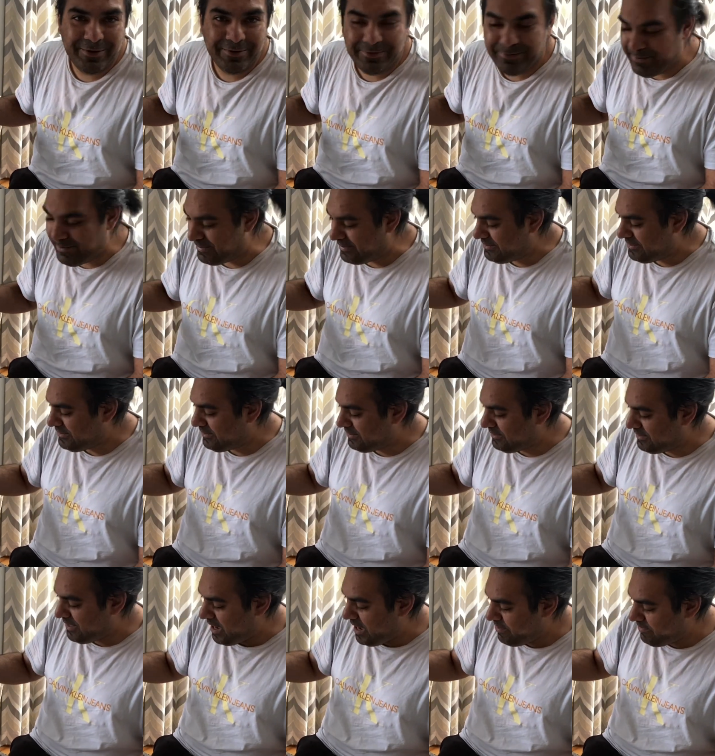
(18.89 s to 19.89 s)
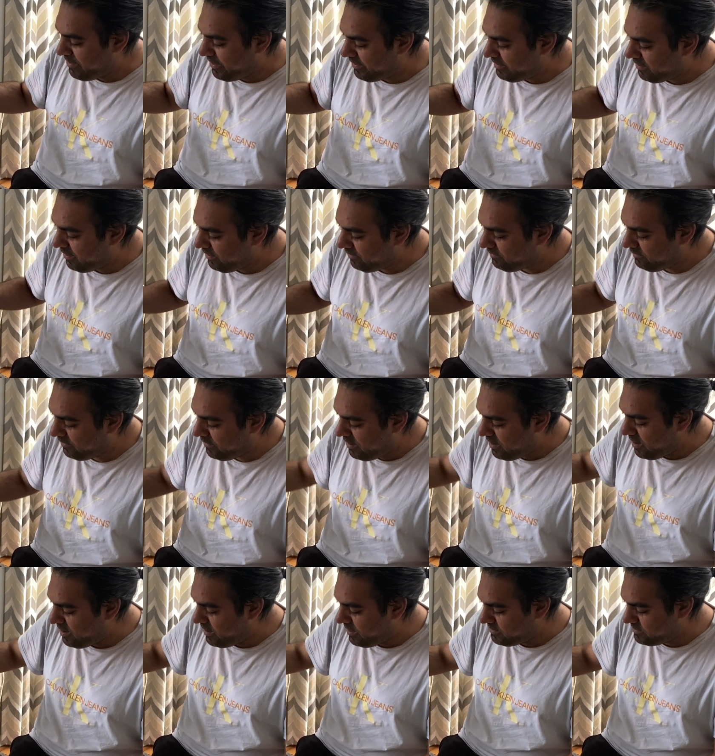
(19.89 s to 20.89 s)
Cool. So that I make coffee
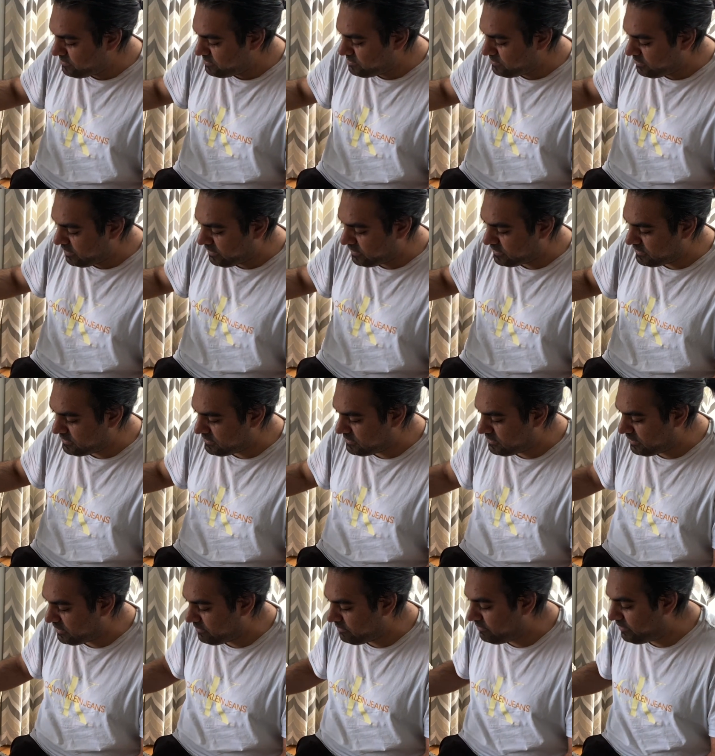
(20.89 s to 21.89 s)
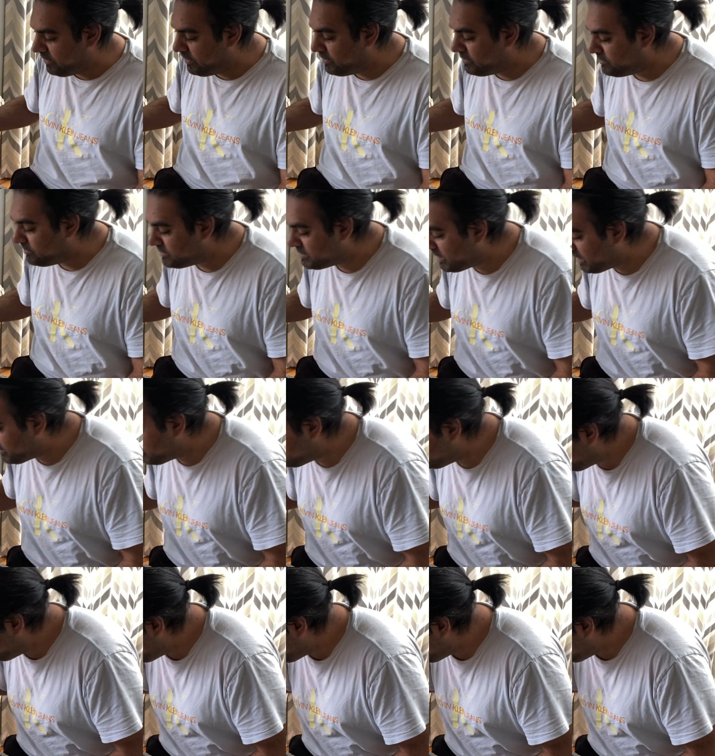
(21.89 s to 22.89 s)
and I do like a random tech
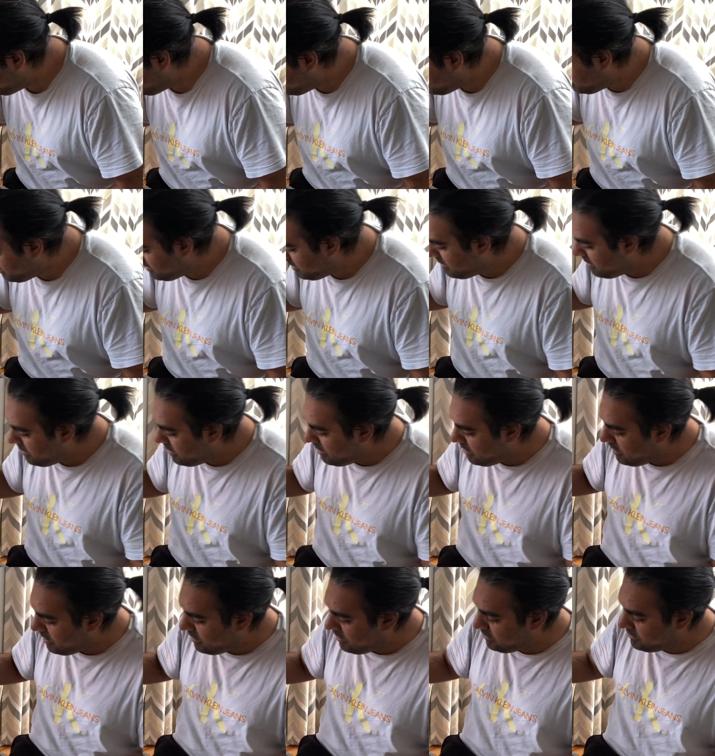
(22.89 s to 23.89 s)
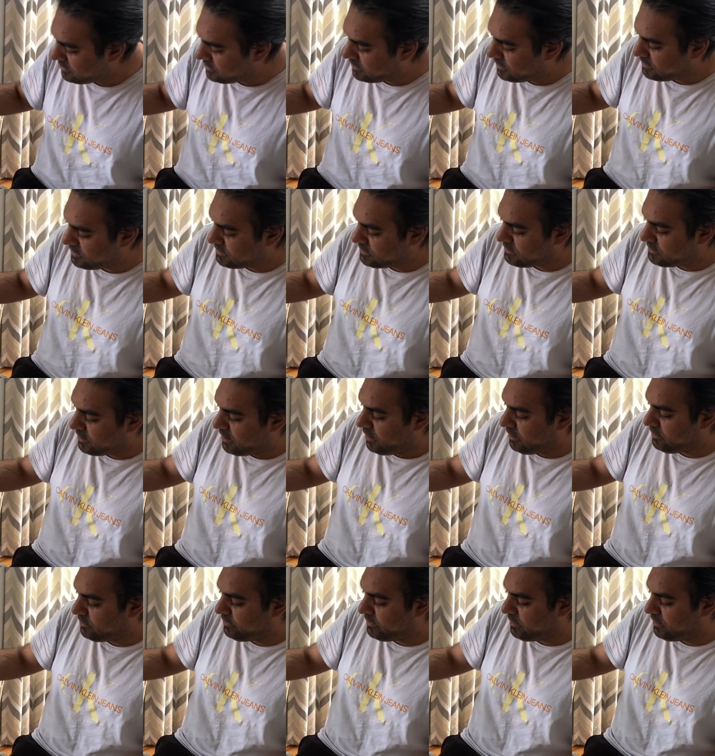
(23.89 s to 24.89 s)
thing, and I just
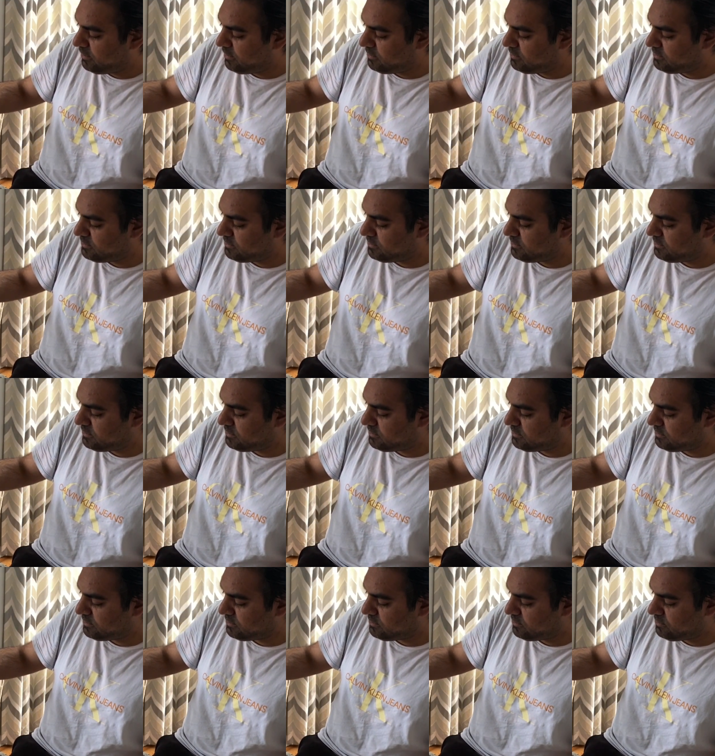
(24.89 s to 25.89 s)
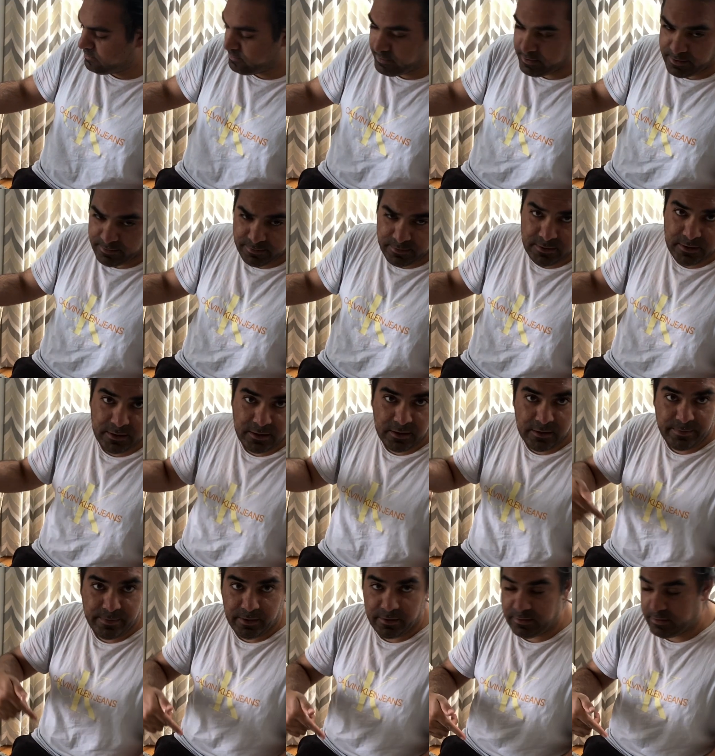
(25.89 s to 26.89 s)
talk about what I'm thinking
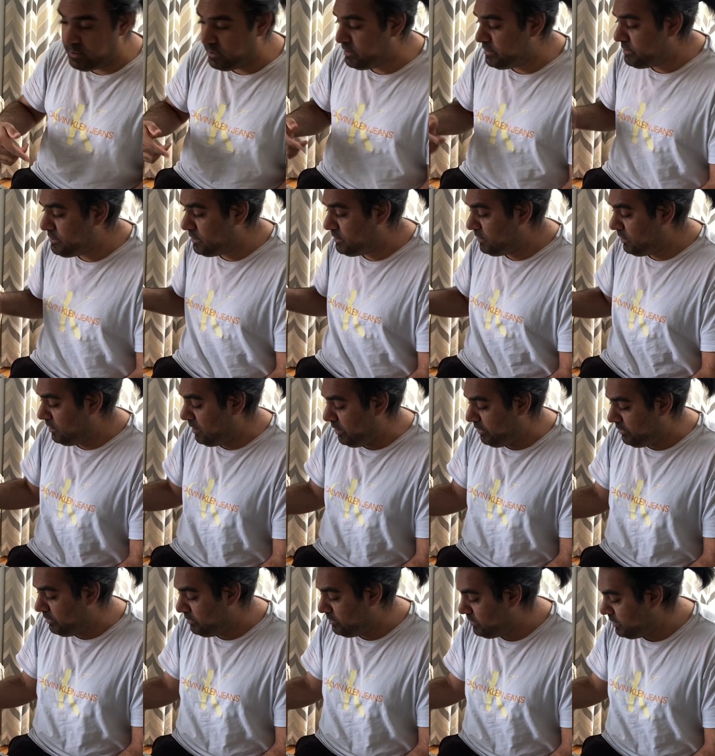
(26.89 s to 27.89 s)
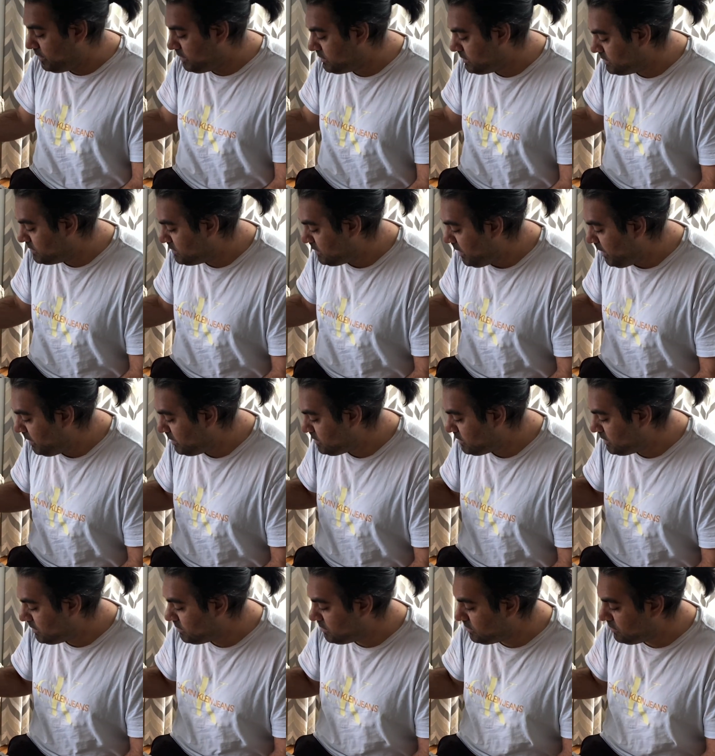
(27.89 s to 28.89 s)
about this and then other things in tech
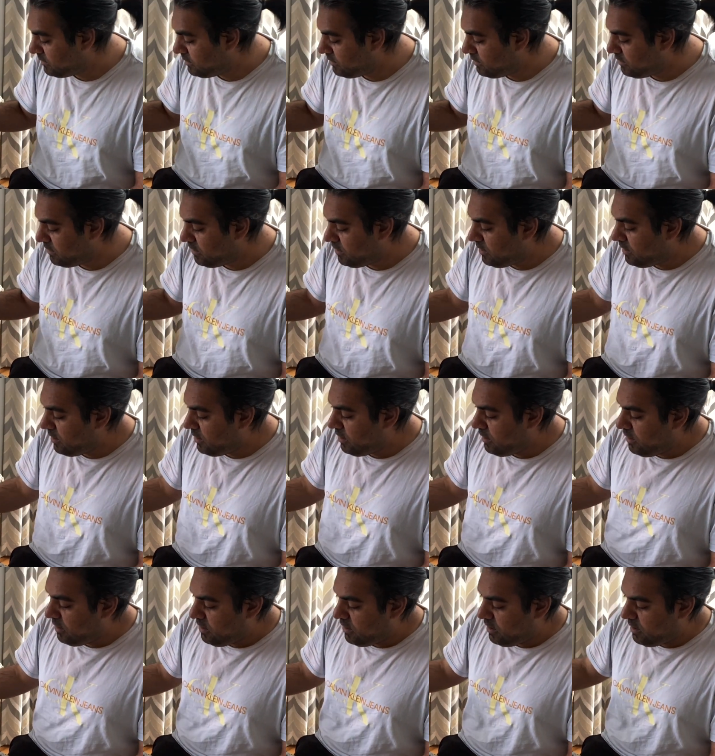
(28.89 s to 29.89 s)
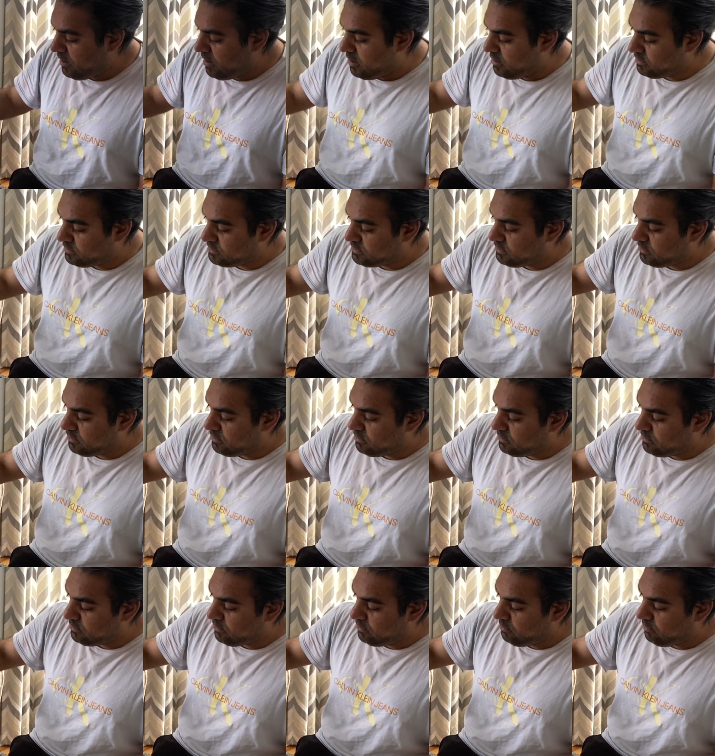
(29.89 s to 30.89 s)
and so,
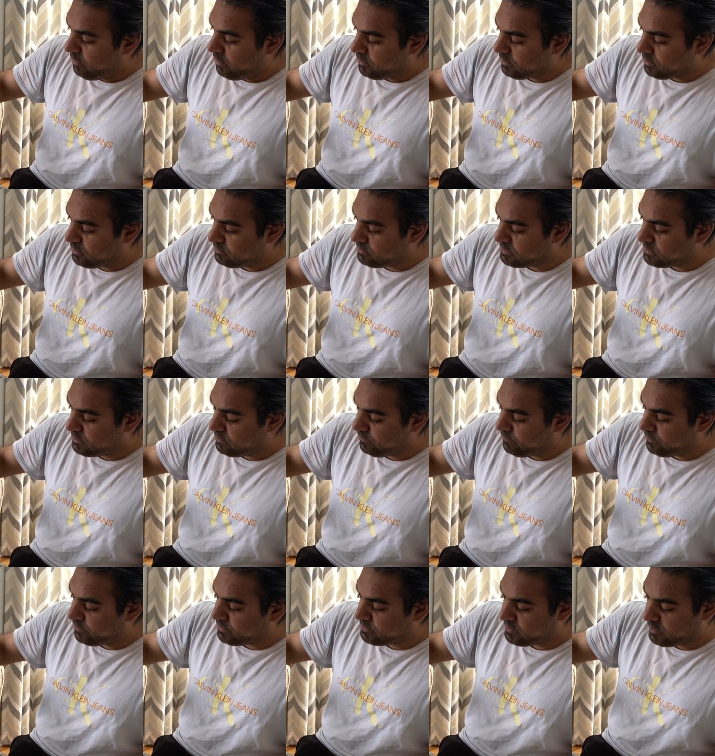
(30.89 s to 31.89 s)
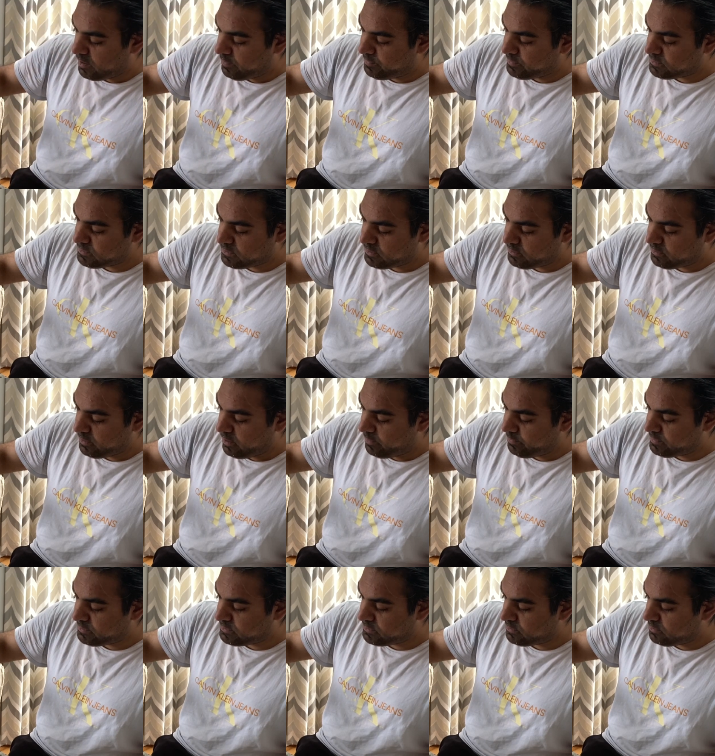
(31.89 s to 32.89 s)
welcome to the first episode,
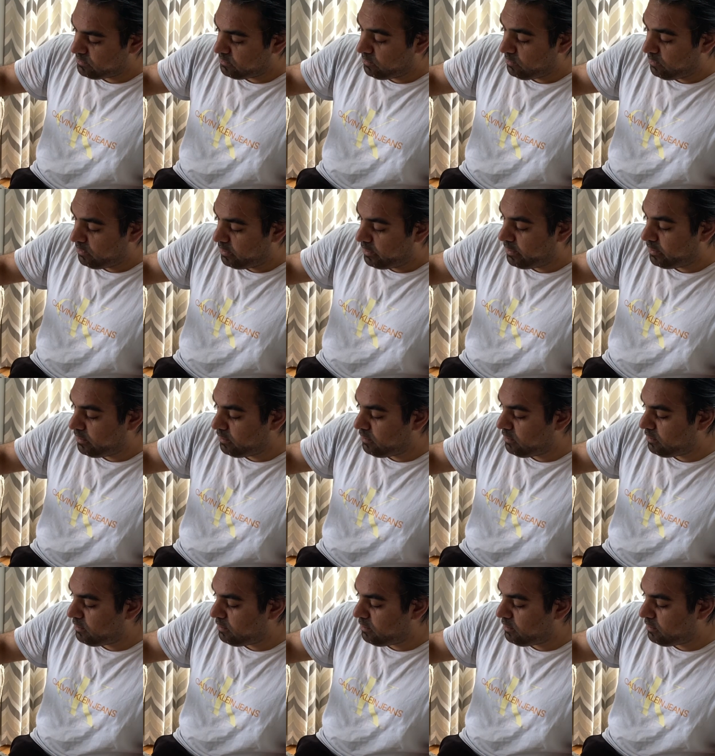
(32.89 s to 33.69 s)
episode 1.